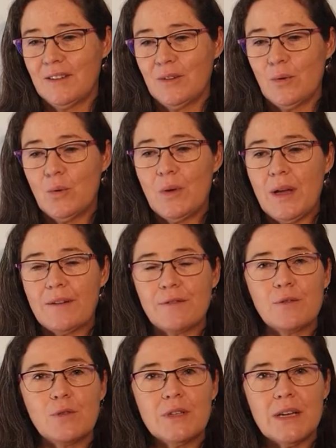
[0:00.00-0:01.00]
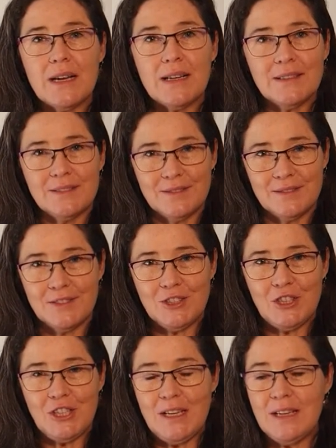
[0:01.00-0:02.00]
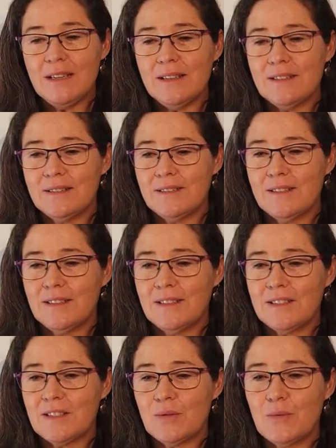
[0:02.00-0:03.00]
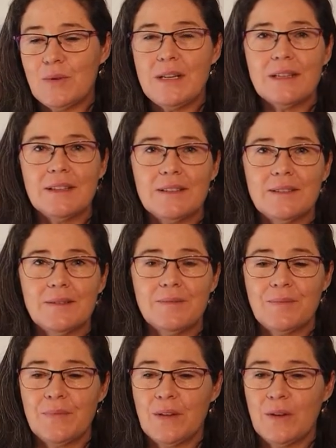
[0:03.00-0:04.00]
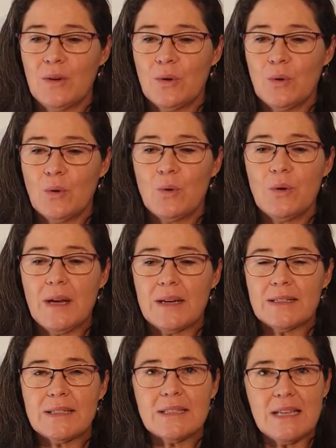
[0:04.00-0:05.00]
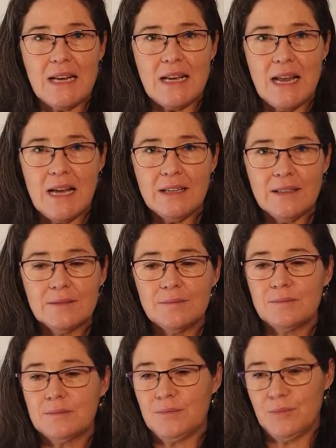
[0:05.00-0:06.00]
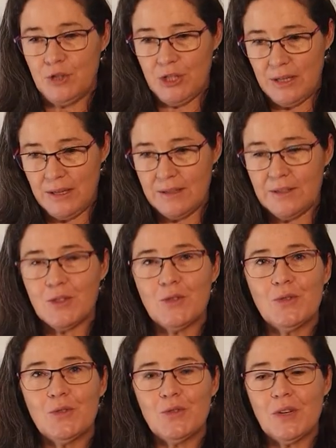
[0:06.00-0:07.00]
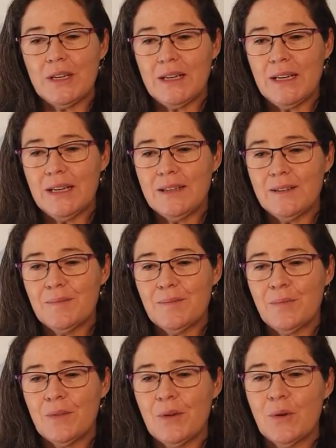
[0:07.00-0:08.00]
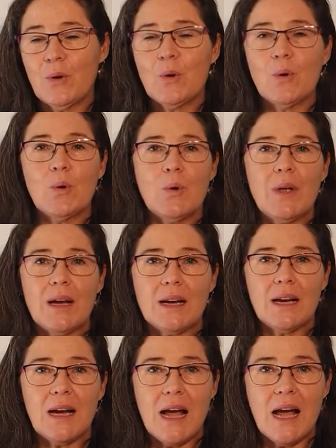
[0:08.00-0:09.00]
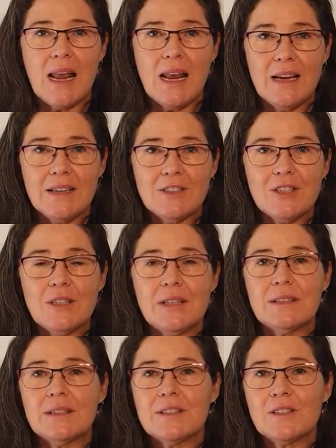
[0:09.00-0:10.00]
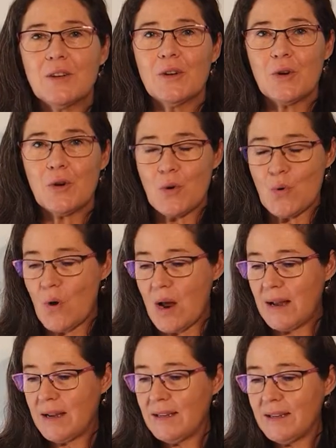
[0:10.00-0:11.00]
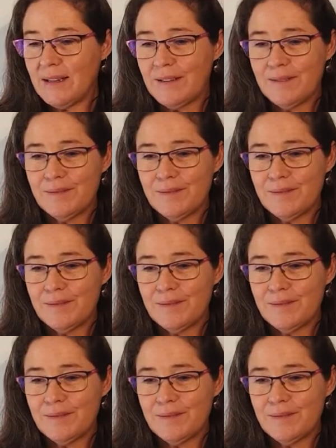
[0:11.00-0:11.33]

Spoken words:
Uya funda, she is reading. Uya sela, she is drinking. Uya kala, she is crying.